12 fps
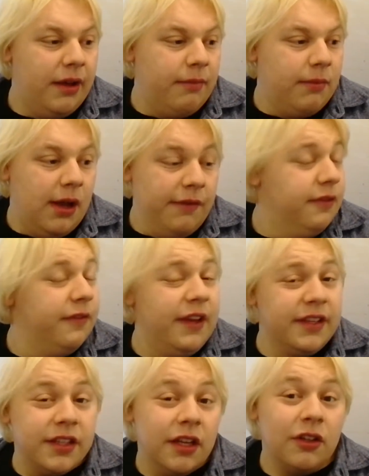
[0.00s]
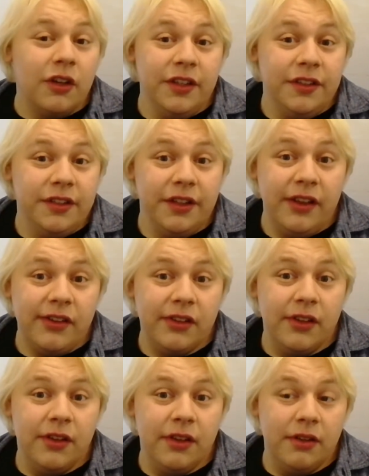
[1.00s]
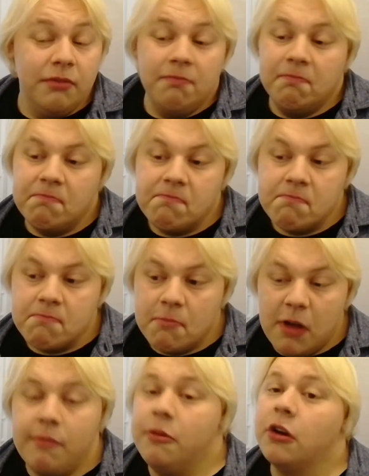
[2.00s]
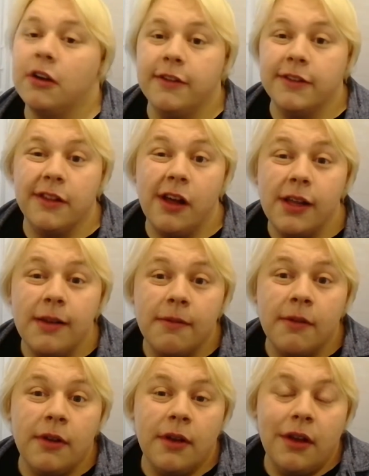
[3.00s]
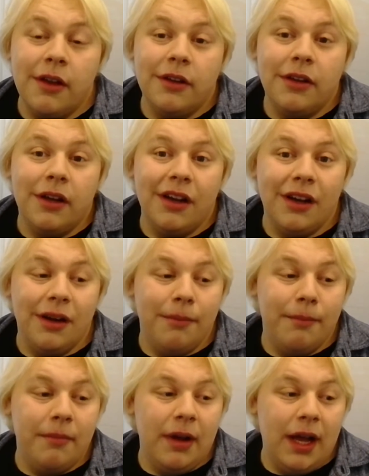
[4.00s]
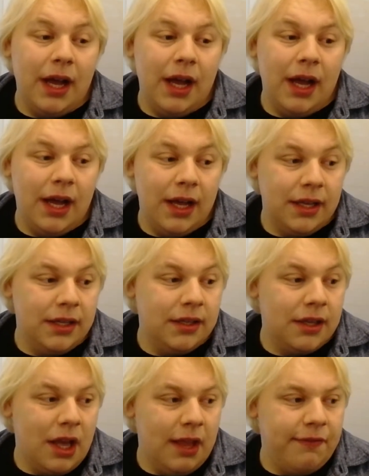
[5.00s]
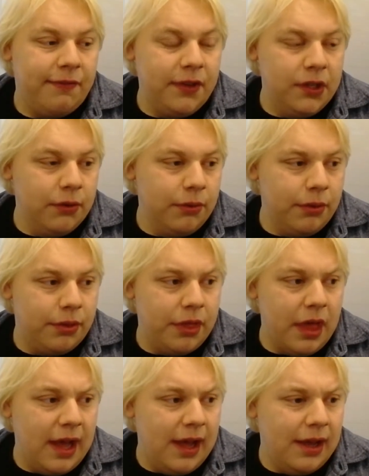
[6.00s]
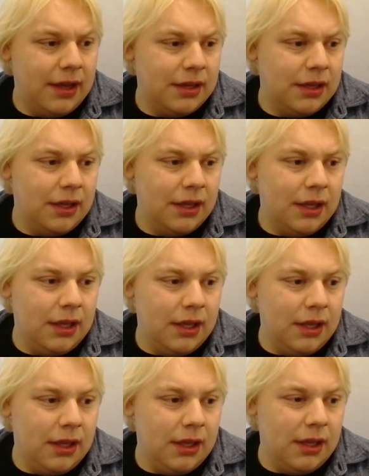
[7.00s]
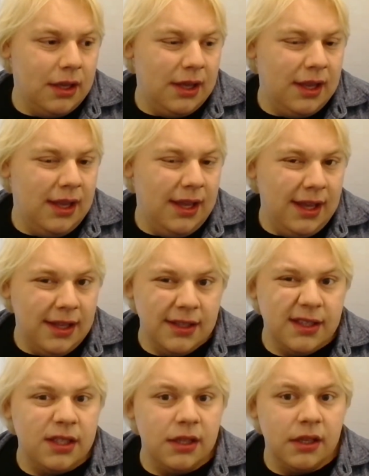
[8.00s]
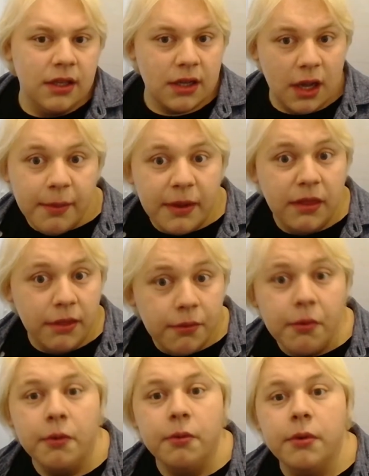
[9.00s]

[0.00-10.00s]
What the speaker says: I've invested a lot into this. I'm not going to lie, and I feel that it is coming through.